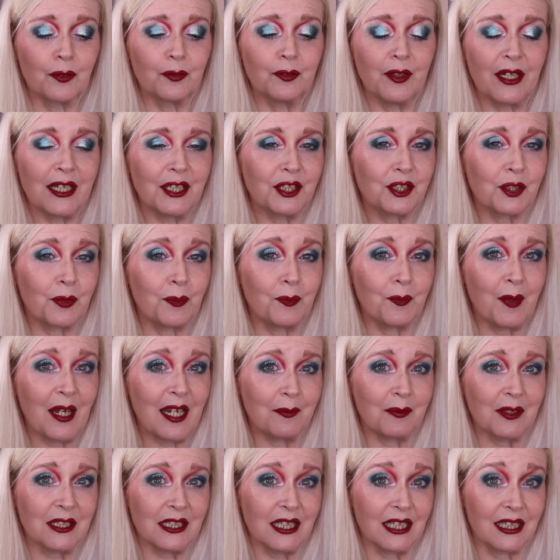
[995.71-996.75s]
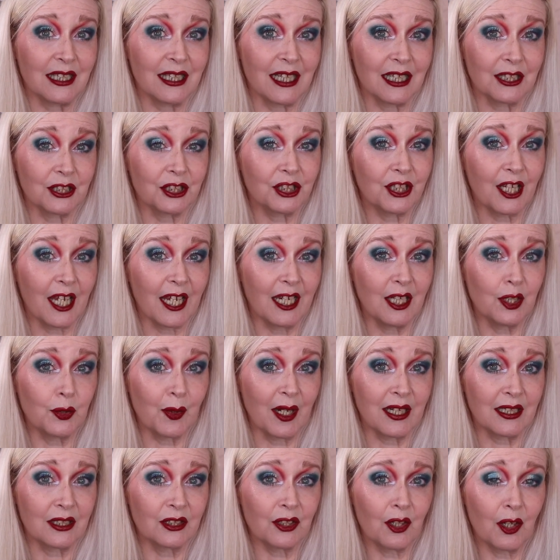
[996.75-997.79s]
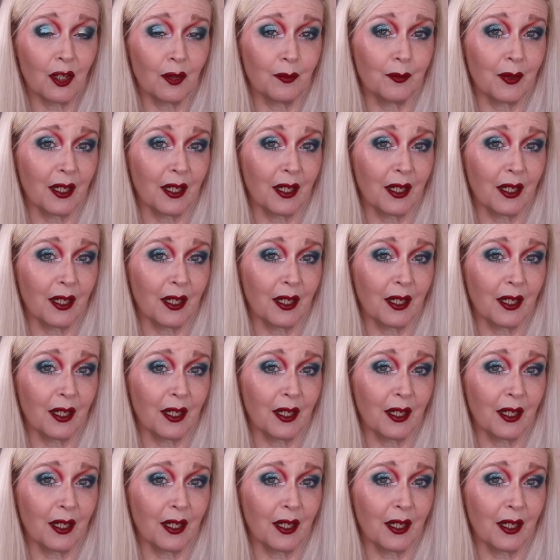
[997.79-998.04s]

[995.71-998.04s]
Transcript: rich and pigmented that shade went on,